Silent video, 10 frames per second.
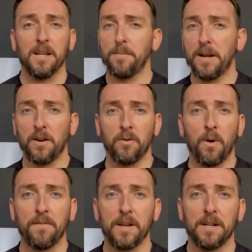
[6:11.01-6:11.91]
Depending on the
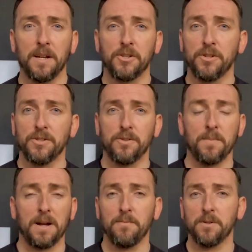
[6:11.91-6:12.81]
weather conditions, you
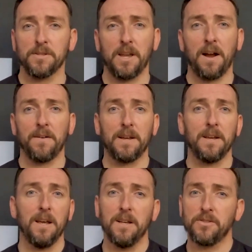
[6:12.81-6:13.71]
might want to carry
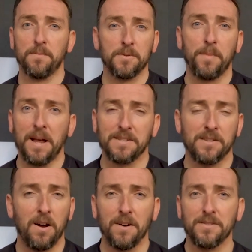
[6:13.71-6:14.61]
some spare
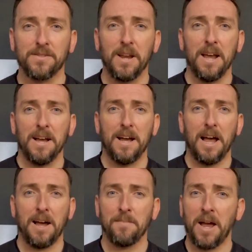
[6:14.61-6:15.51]
socks,
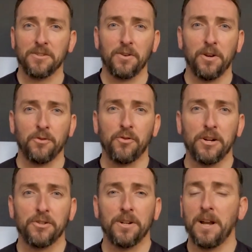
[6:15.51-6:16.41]
extra
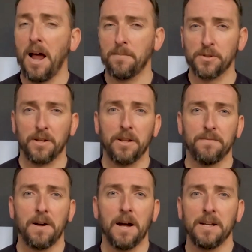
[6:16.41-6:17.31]
nutrition, absolutely
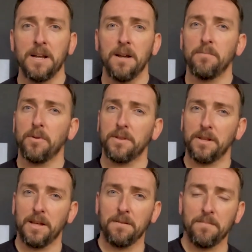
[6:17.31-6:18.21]
fine.
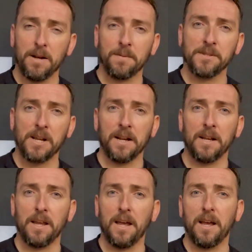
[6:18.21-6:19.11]
But the minimum
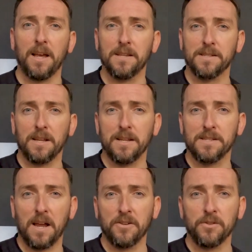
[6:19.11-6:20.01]
standard kit is the
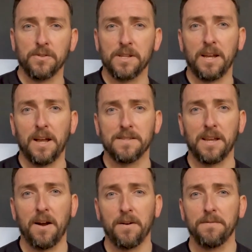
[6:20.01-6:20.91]
essentials that you have
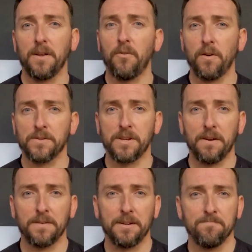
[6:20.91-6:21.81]
to carry for your own
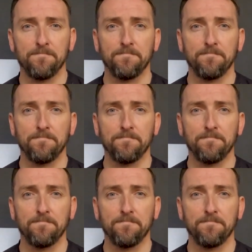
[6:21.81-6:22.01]
safety.